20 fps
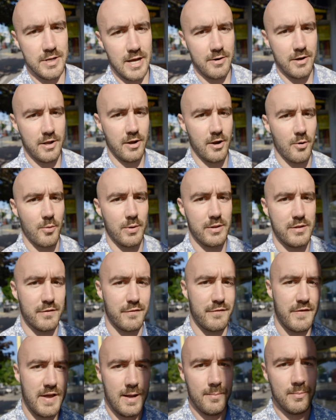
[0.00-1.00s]
down here with your
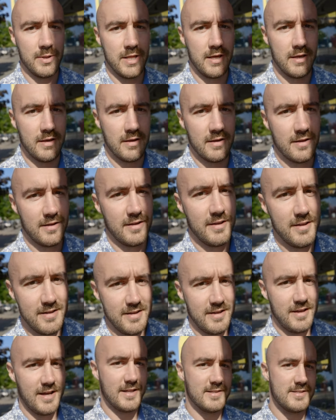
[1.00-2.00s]
family
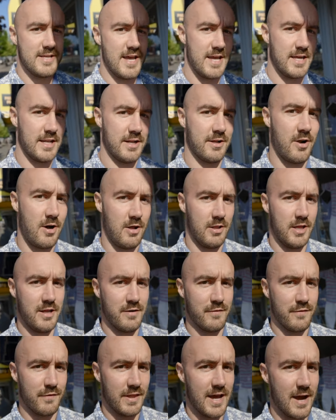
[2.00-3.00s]
and taking it all
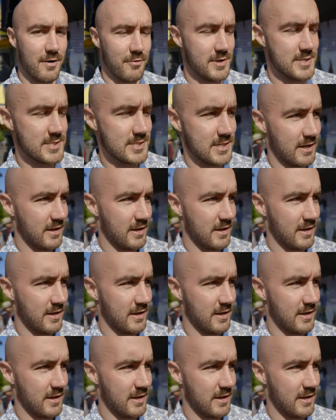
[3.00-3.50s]
in. For that reason,